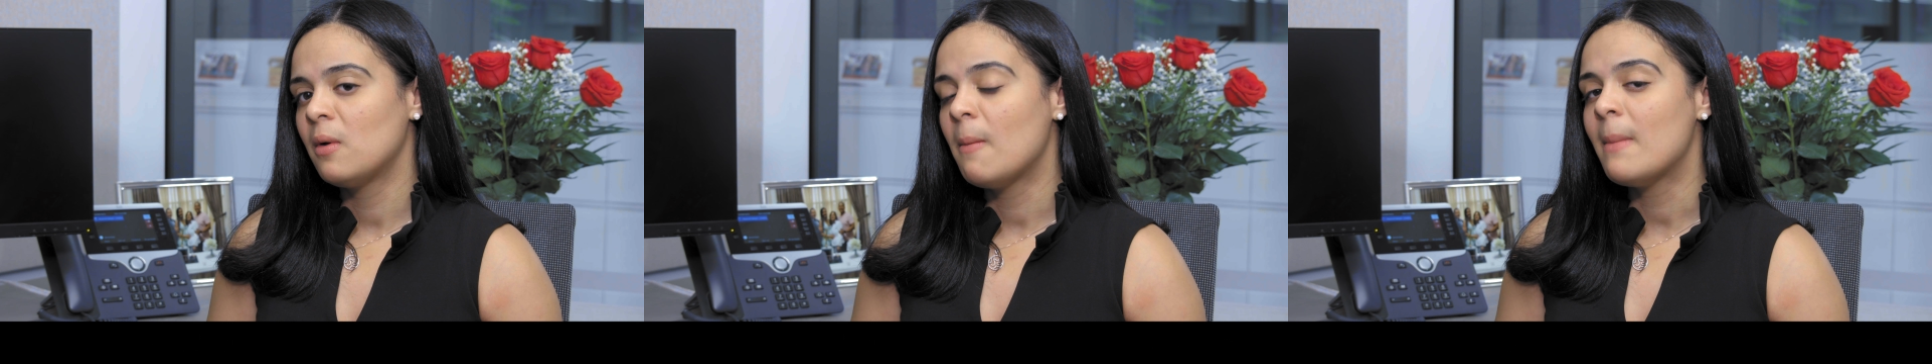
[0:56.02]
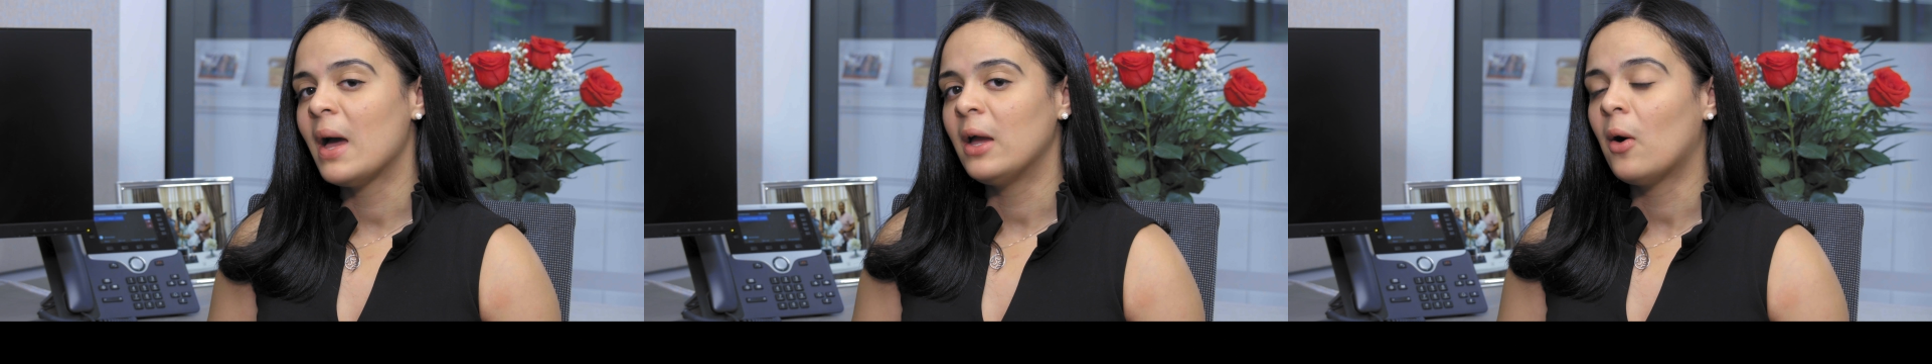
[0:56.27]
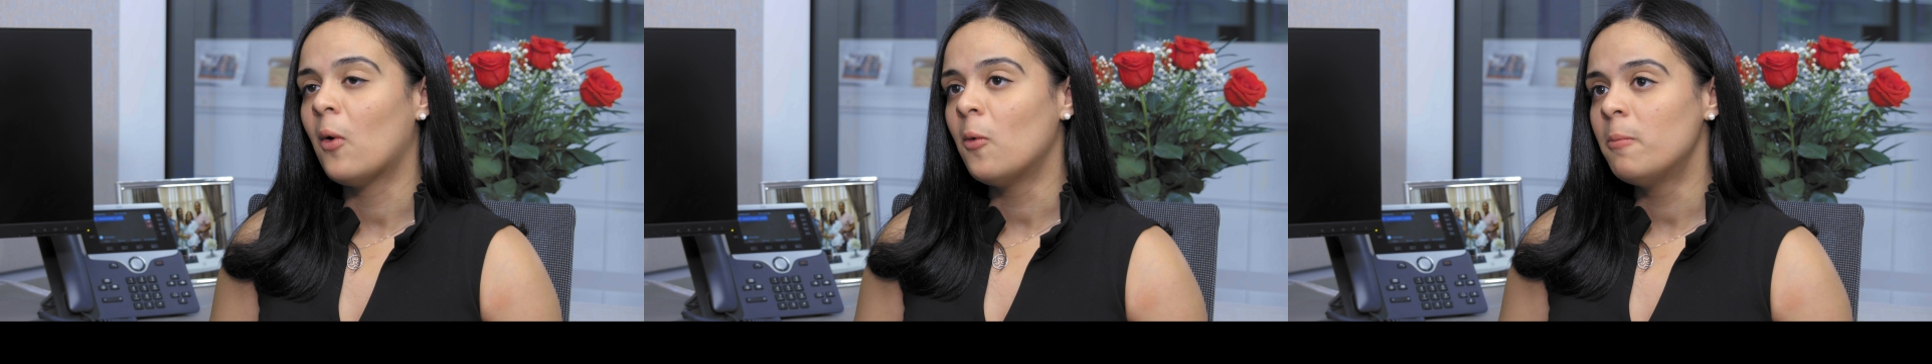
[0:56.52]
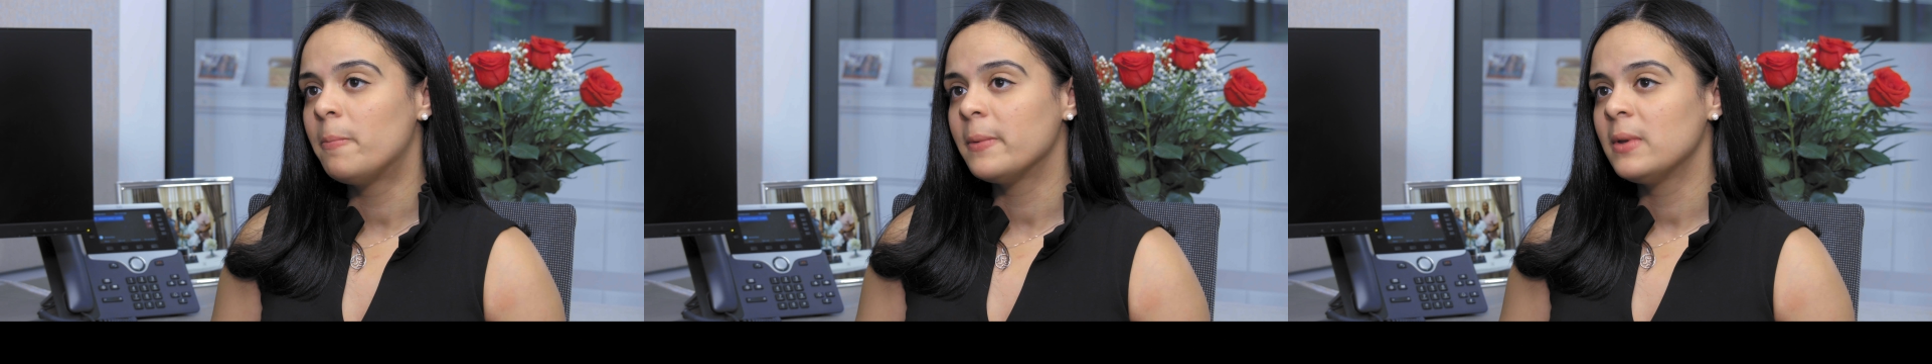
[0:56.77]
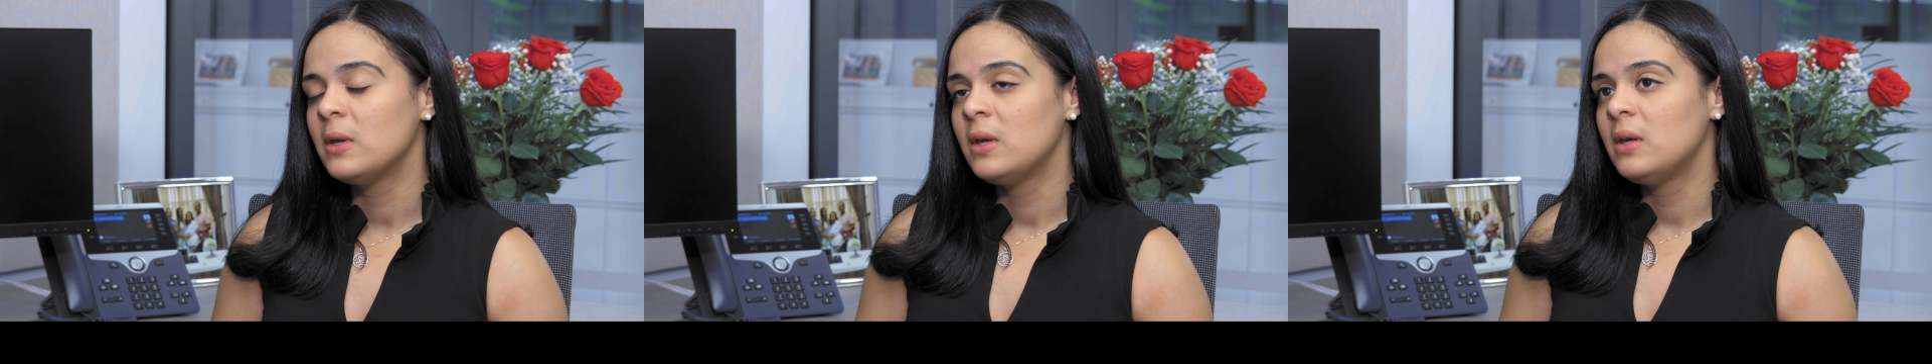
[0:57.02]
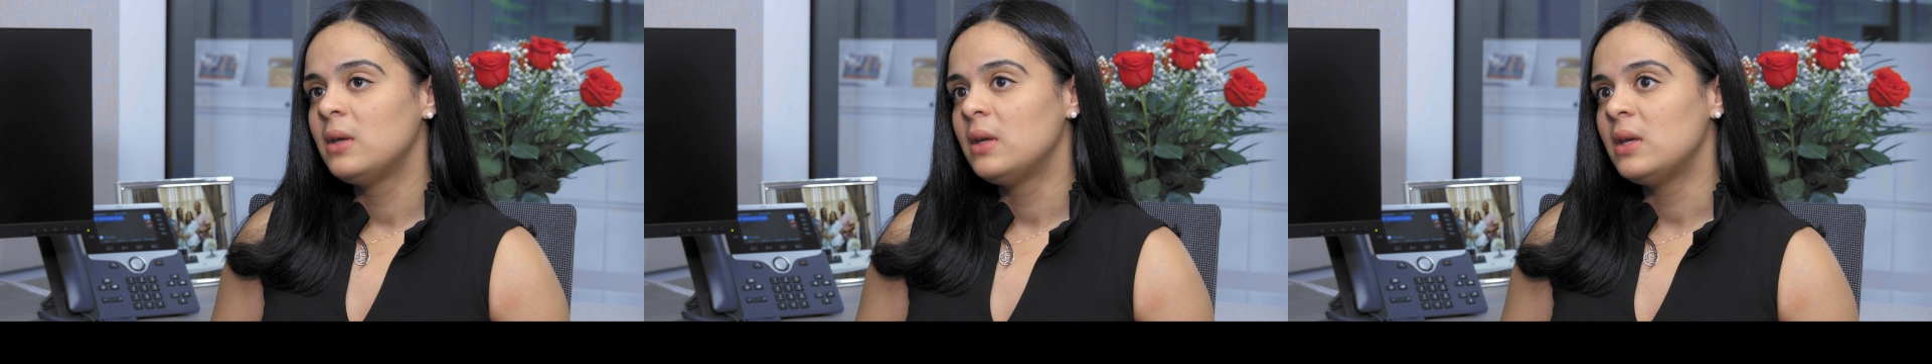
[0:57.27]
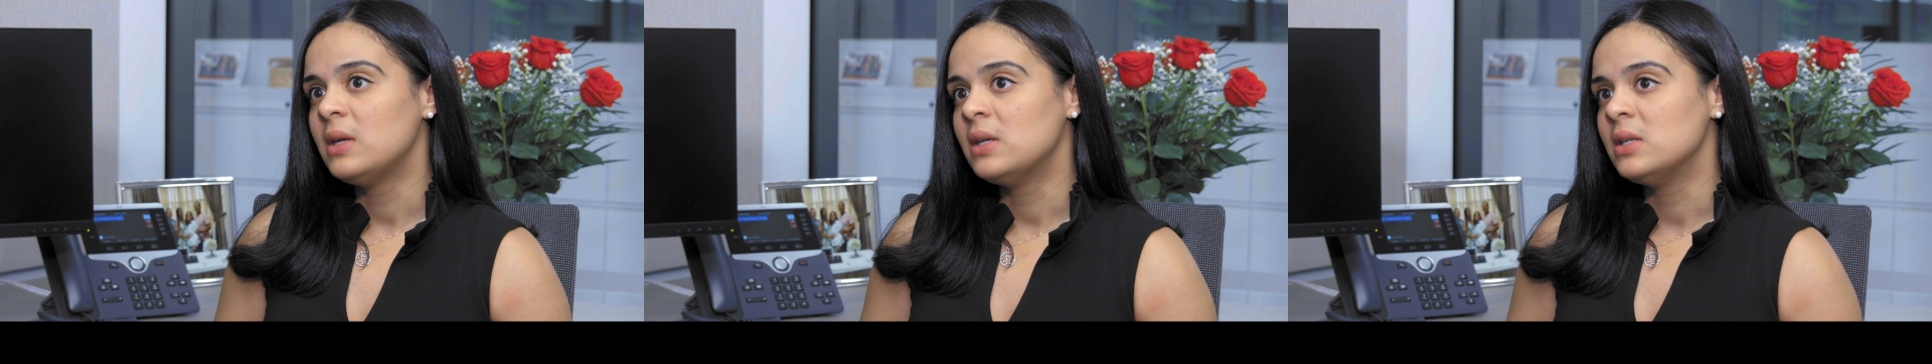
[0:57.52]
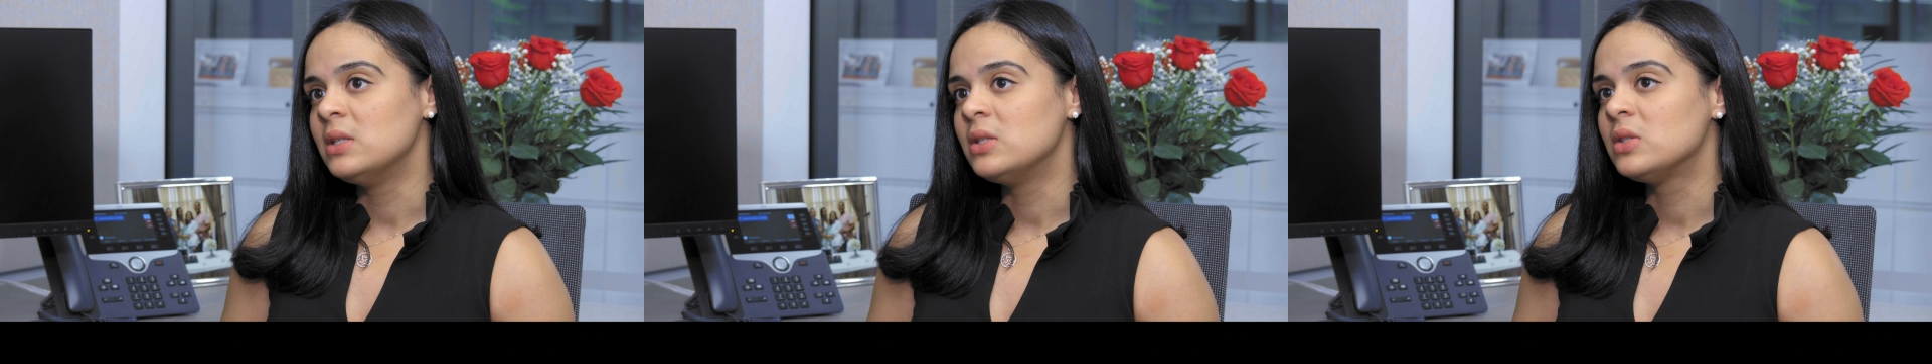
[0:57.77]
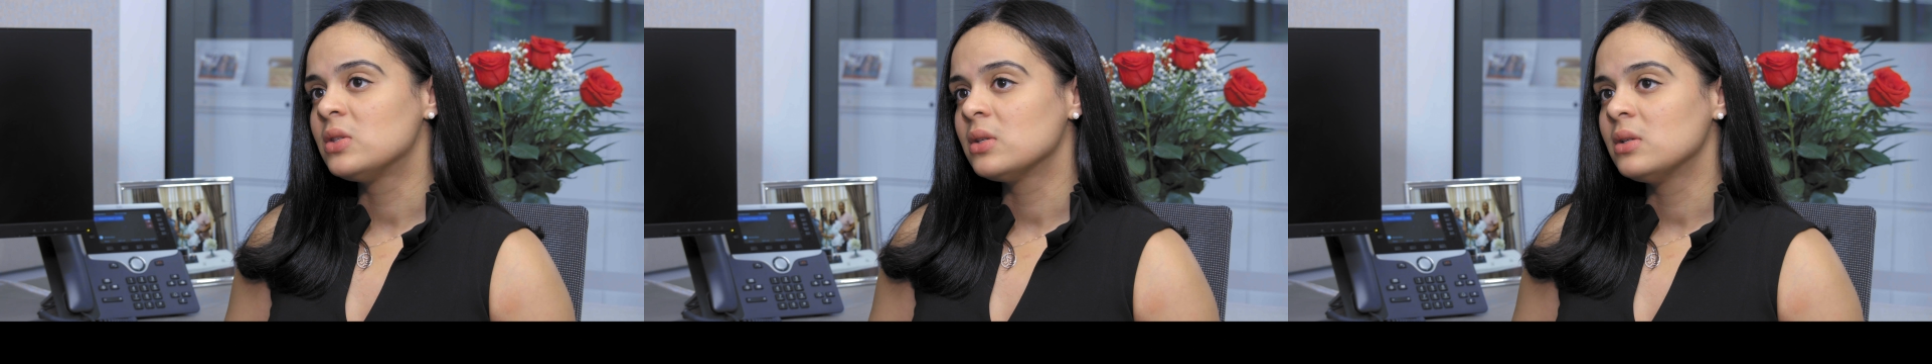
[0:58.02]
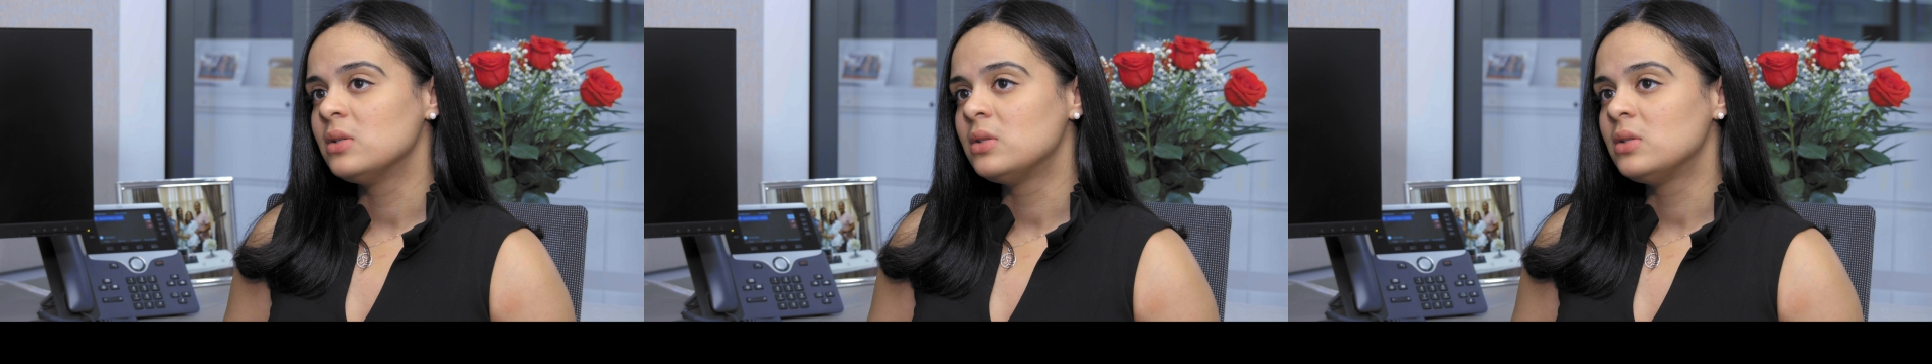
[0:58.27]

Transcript: My hope is